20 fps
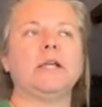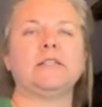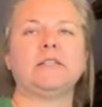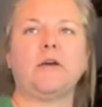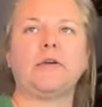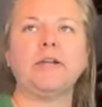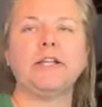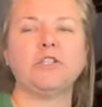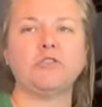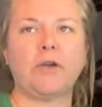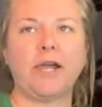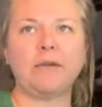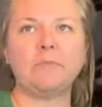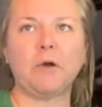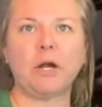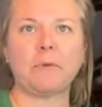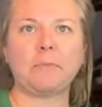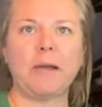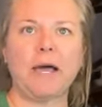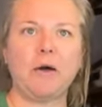It's already
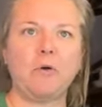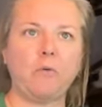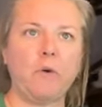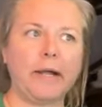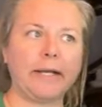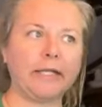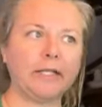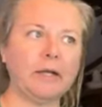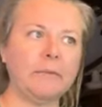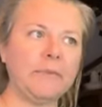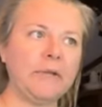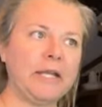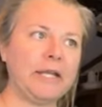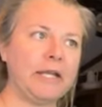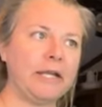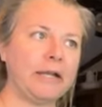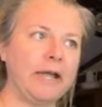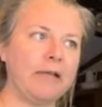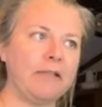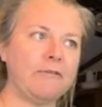trademarked by a wine
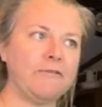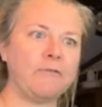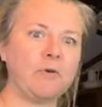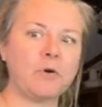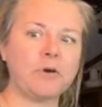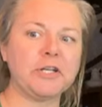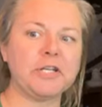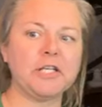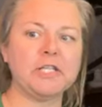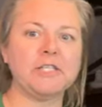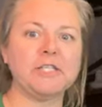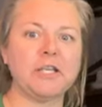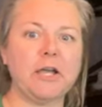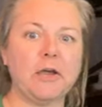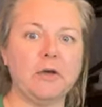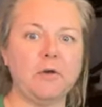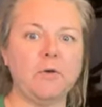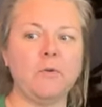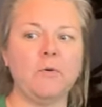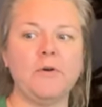company in California.
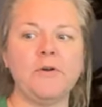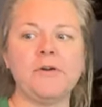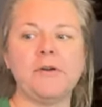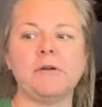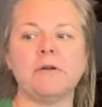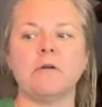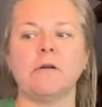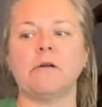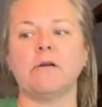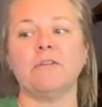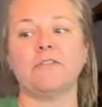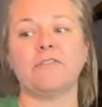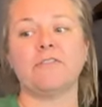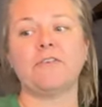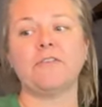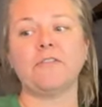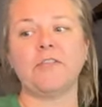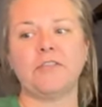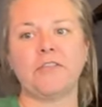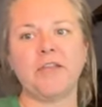So
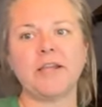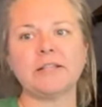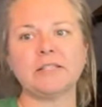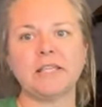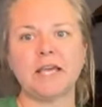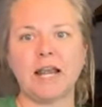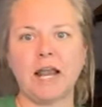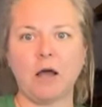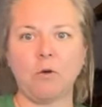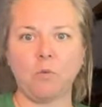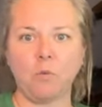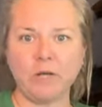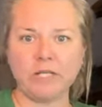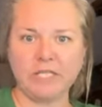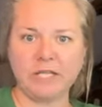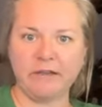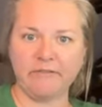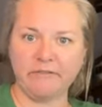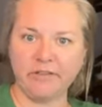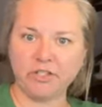for the things that I
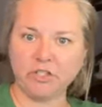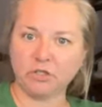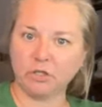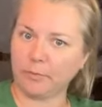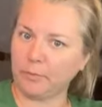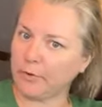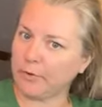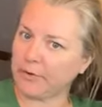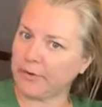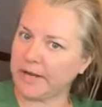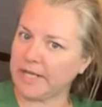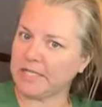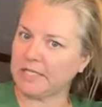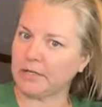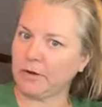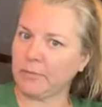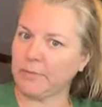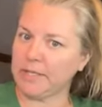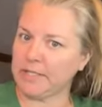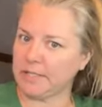want to eventually
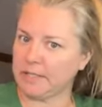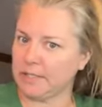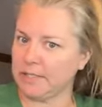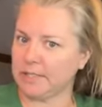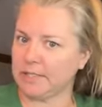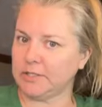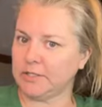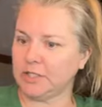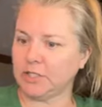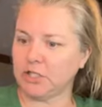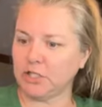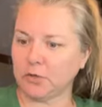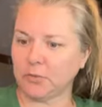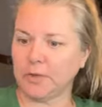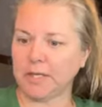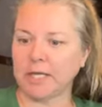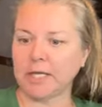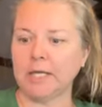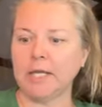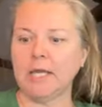progress our business into
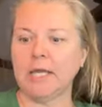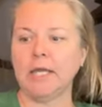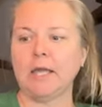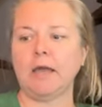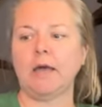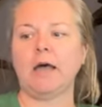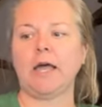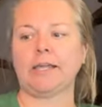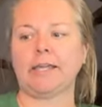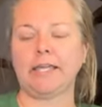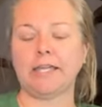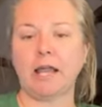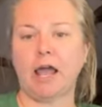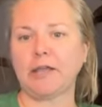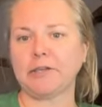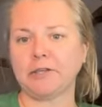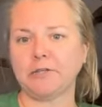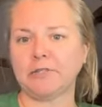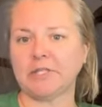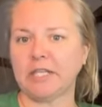doing, I
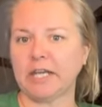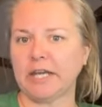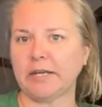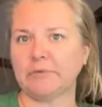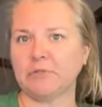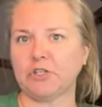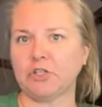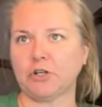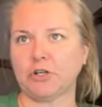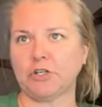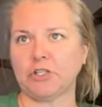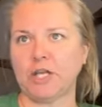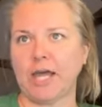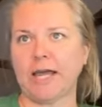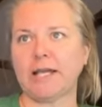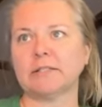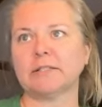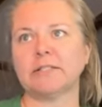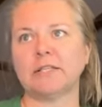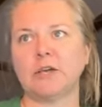cannot use the name of the Sugar
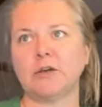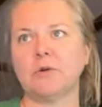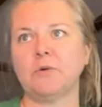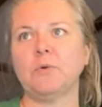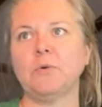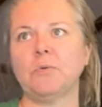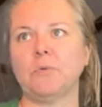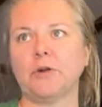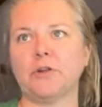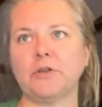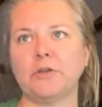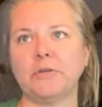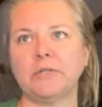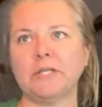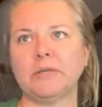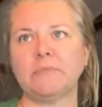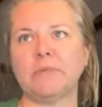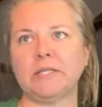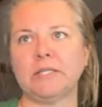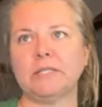Shack. So we're
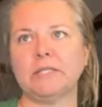using